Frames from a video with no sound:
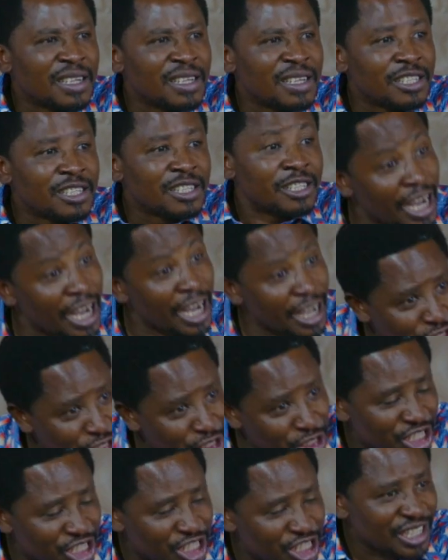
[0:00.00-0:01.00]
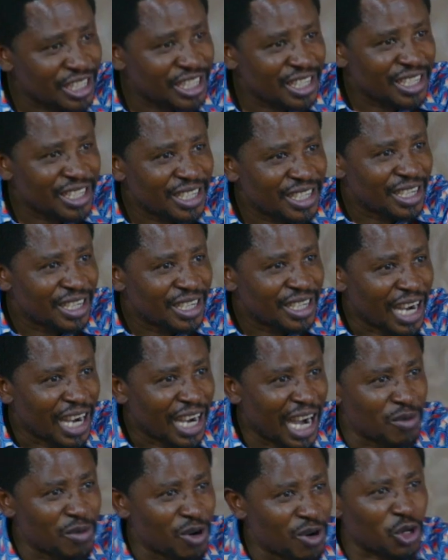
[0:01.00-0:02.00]
church,
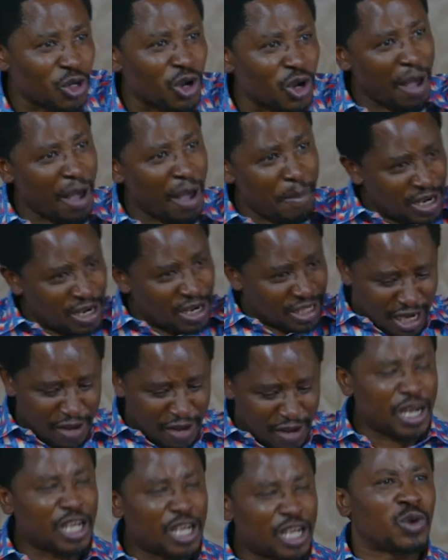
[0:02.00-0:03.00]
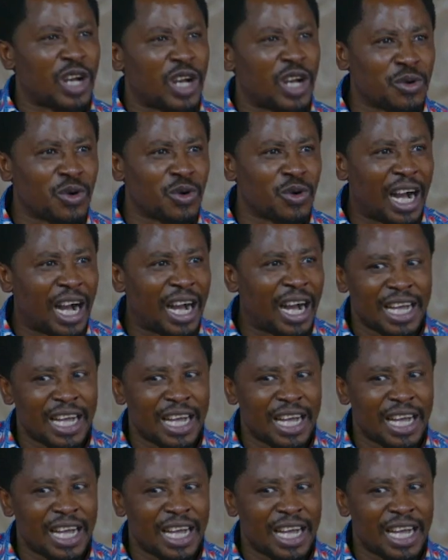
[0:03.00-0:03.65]
I'm not talking about the place where you are.